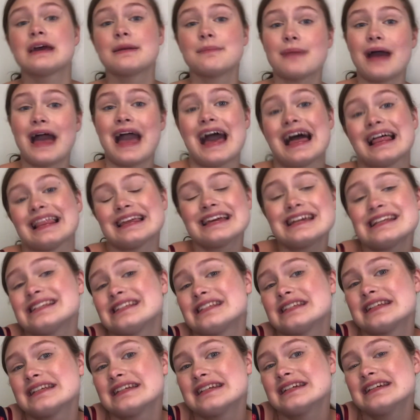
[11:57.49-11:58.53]

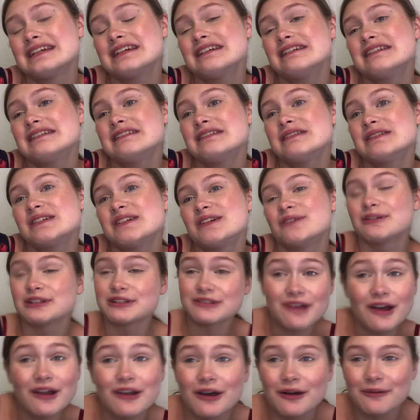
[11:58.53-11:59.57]
palette, which
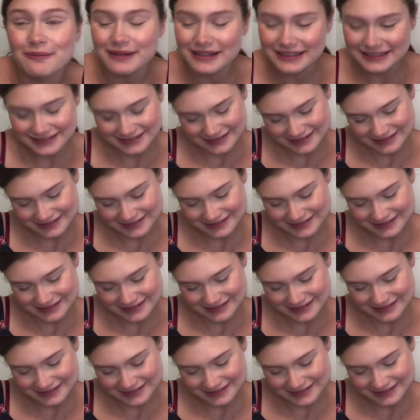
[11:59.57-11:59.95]
won't open,